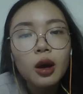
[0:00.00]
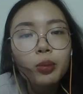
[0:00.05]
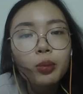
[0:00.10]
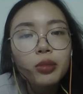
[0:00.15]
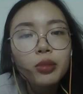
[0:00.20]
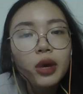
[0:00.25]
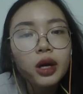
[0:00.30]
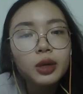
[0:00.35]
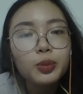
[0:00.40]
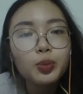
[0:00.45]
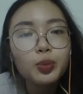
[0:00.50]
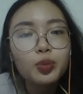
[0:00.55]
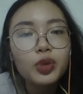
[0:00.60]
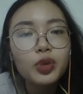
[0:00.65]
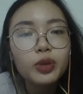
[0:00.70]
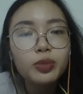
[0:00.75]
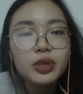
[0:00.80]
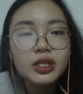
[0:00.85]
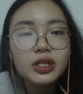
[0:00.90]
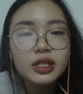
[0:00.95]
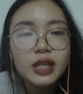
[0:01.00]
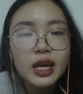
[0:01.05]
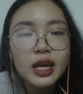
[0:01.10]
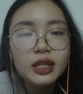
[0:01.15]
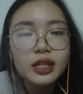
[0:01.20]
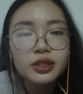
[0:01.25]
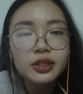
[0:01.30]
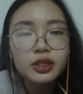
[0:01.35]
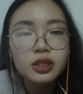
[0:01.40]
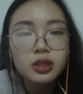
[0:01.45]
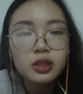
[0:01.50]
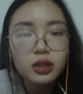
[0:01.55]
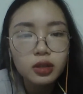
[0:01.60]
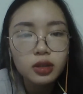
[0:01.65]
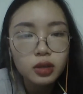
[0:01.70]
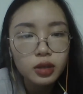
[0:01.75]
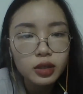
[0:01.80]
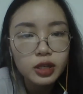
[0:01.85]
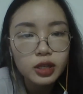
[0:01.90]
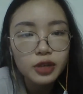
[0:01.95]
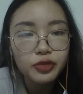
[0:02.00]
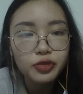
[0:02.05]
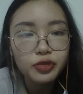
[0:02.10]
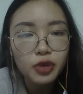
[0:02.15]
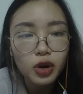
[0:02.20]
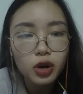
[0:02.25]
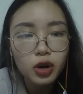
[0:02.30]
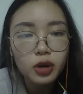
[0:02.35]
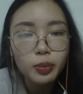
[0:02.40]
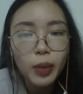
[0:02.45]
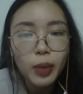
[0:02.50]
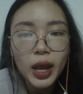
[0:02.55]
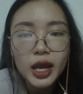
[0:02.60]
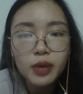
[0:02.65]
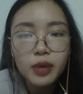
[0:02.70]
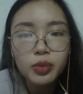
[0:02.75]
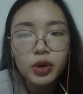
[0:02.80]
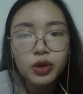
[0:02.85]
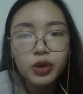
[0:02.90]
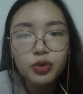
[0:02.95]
but represents deferred payment